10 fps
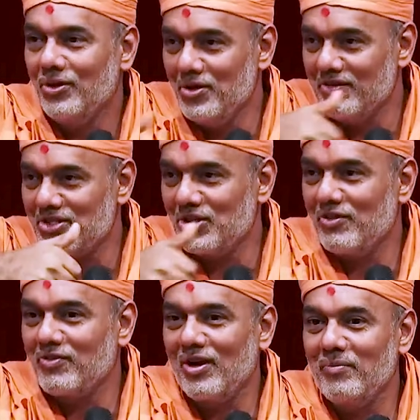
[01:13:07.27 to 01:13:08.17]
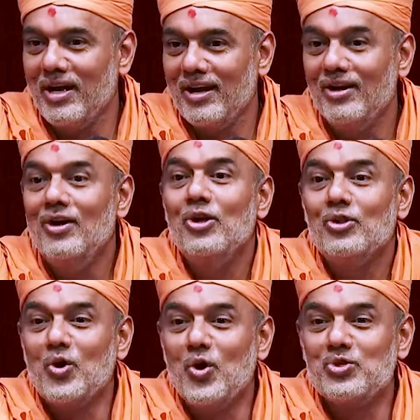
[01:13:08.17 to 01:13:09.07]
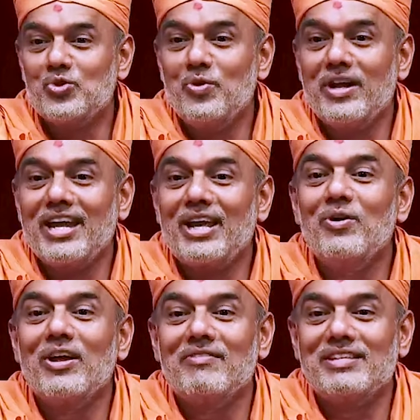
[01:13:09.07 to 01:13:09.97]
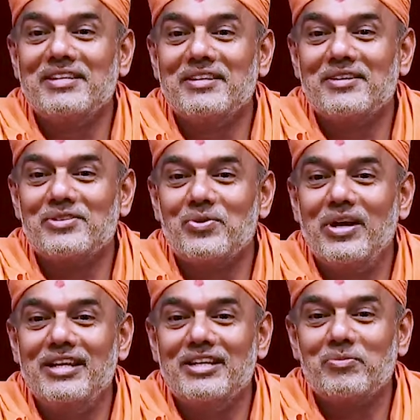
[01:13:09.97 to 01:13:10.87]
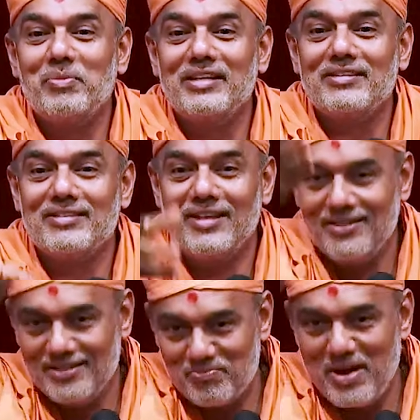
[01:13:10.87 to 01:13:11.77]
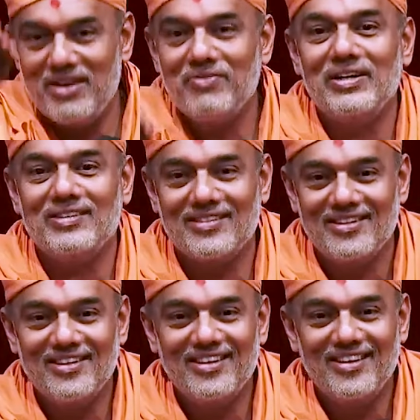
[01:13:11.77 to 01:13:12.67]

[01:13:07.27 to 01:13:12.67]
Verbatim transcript: University of Columbia those who were regular visitors to religious places had this benefits.